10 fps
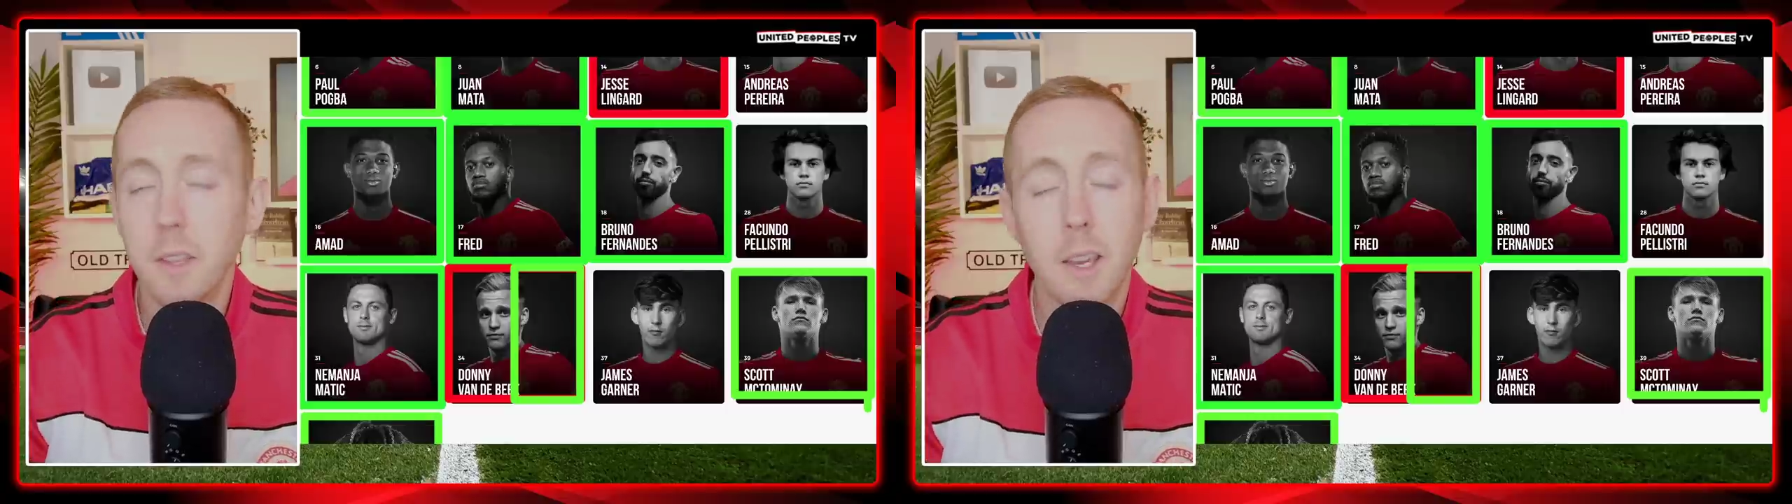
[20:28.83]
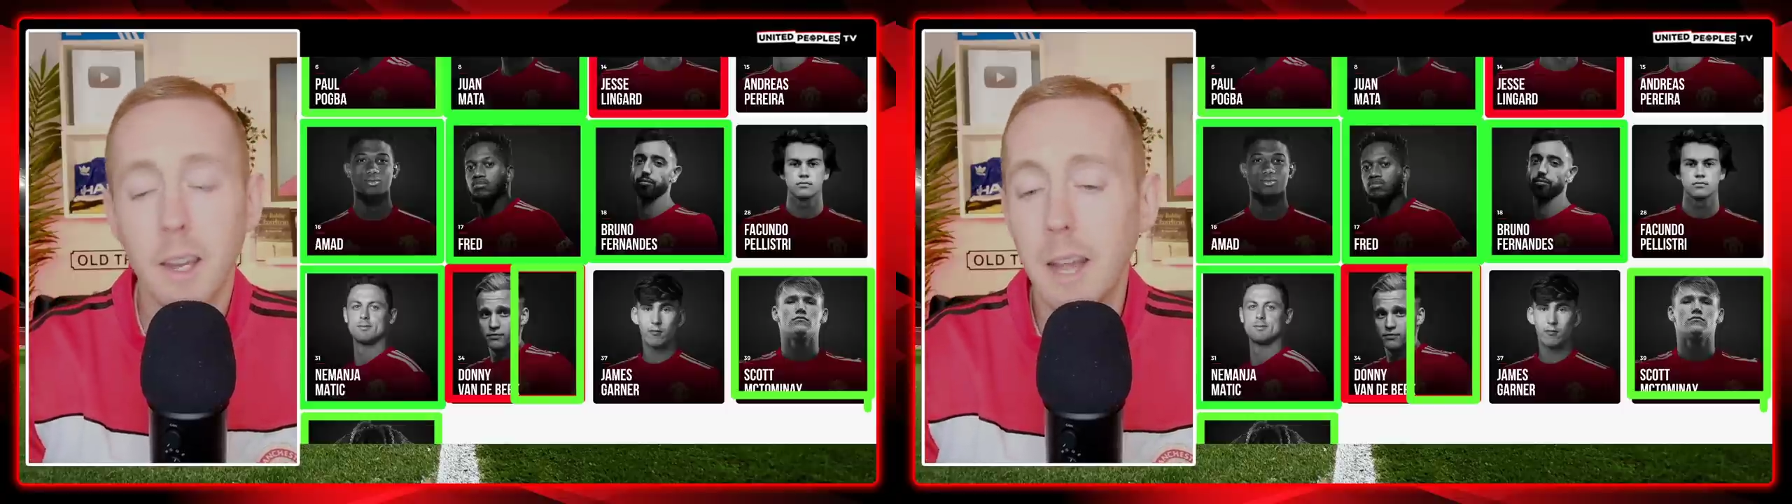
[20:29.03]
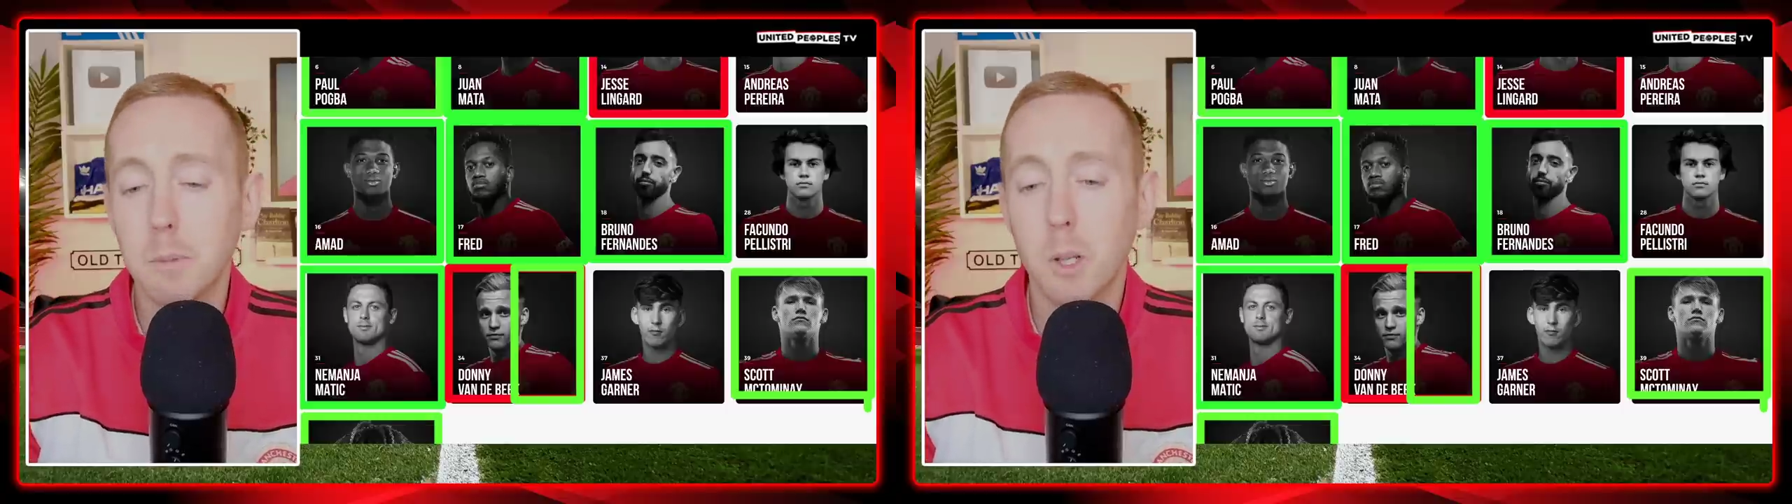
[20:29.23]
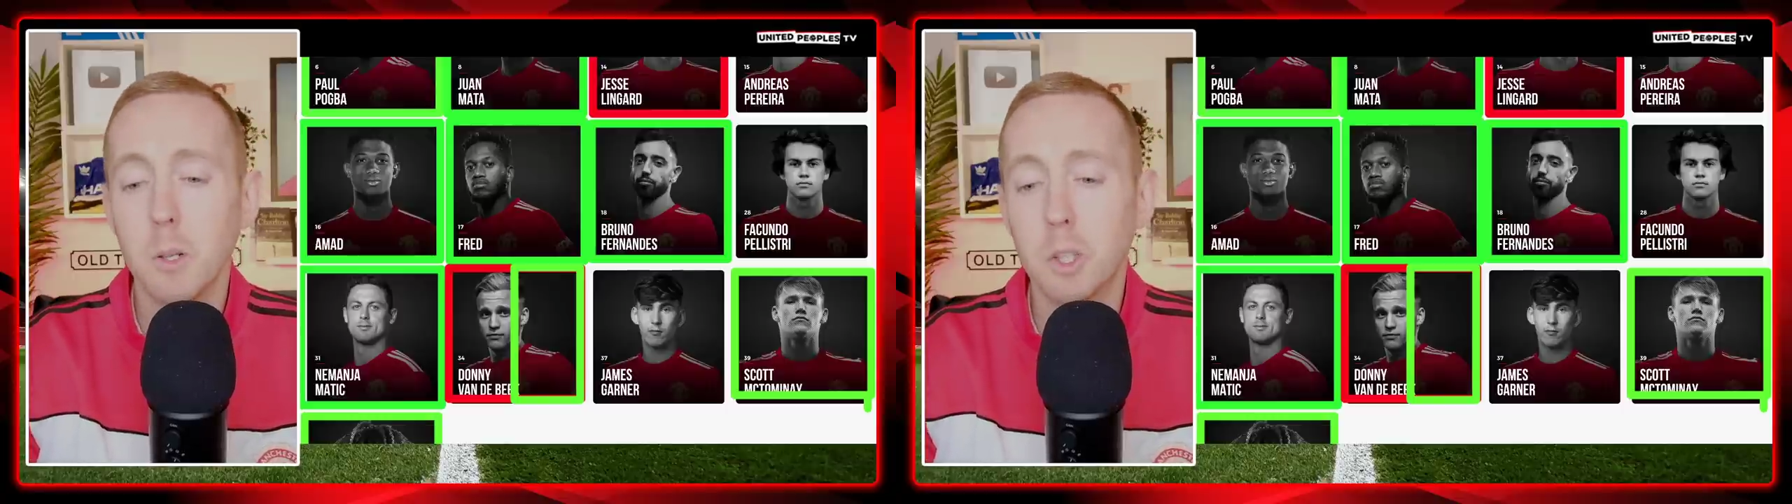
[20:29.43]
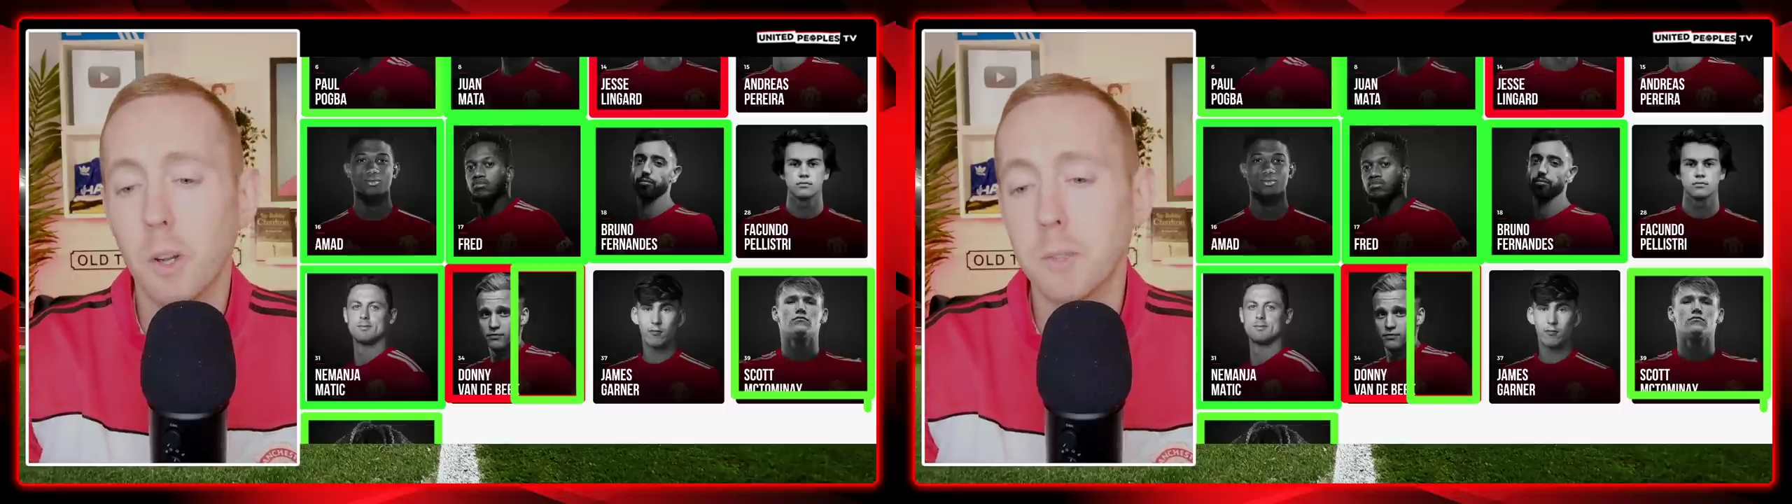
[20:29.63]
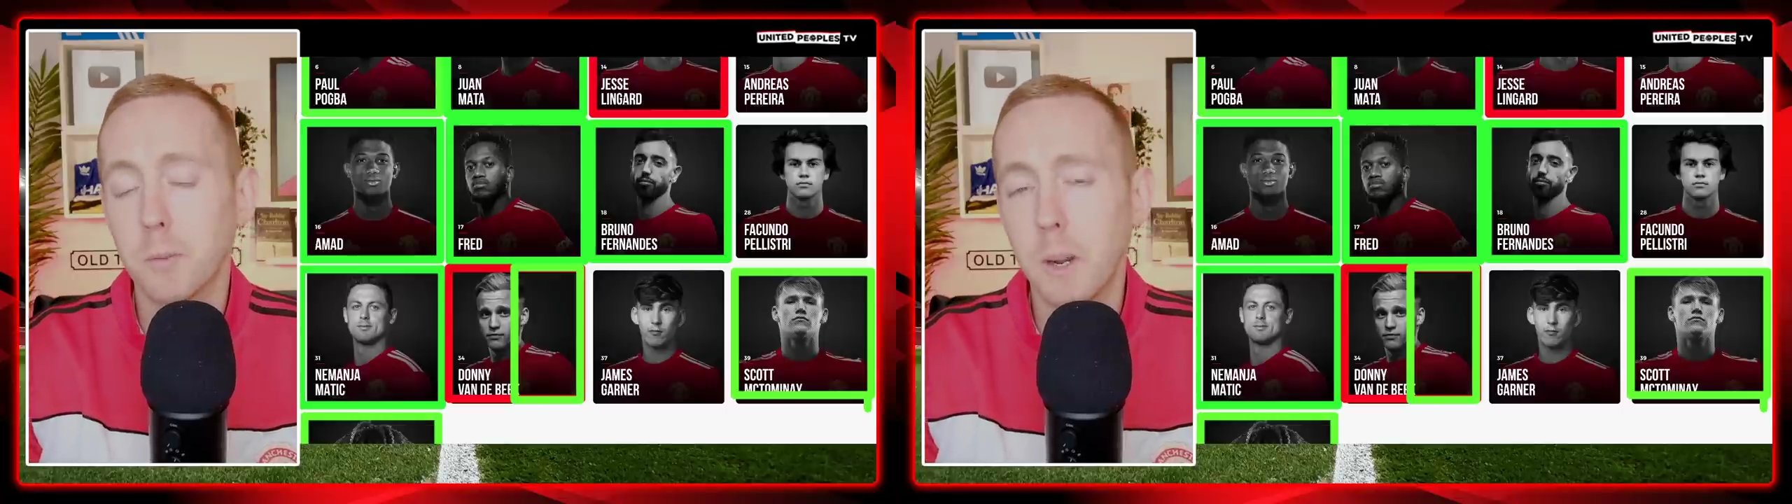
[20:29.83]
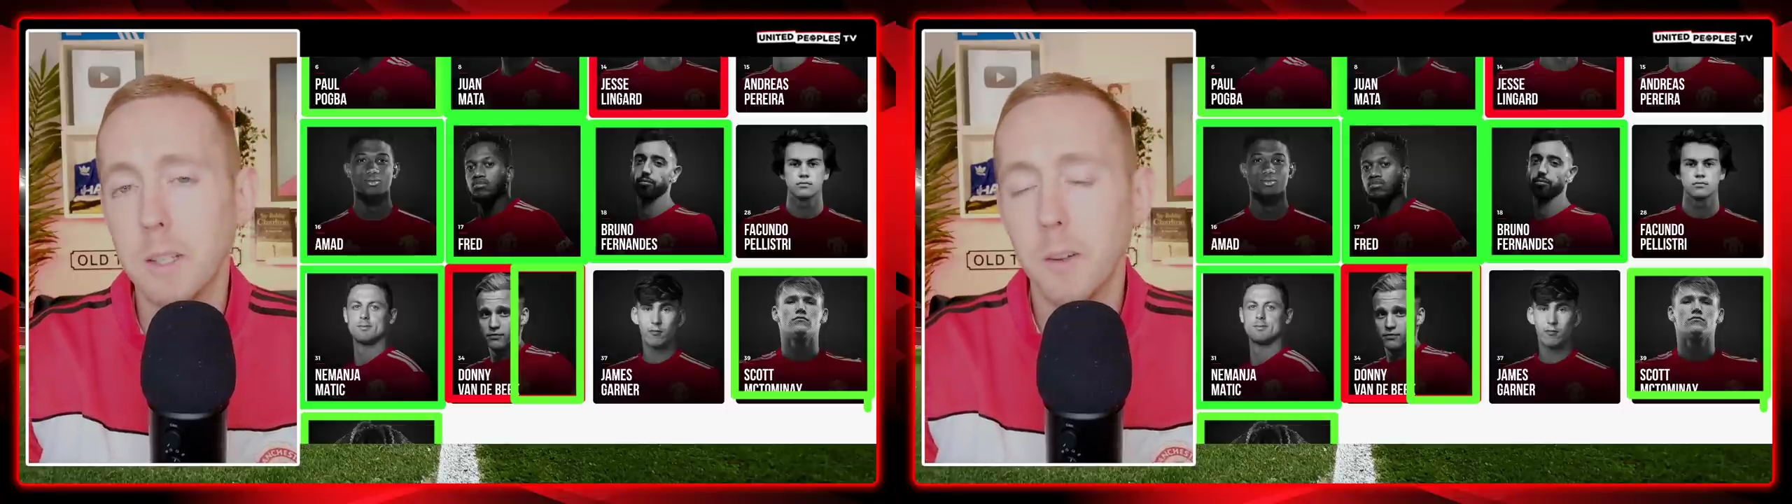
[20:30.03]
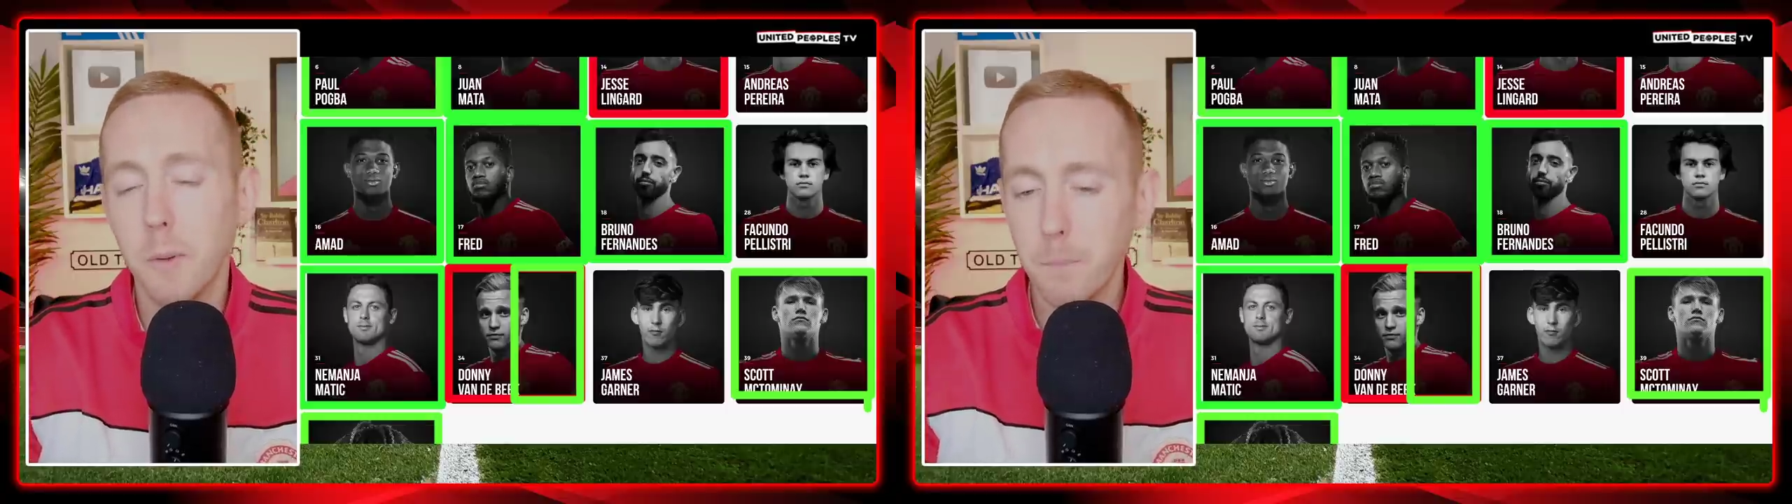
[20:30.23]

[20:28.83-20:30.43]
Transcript: think he can absolutely trust Fred.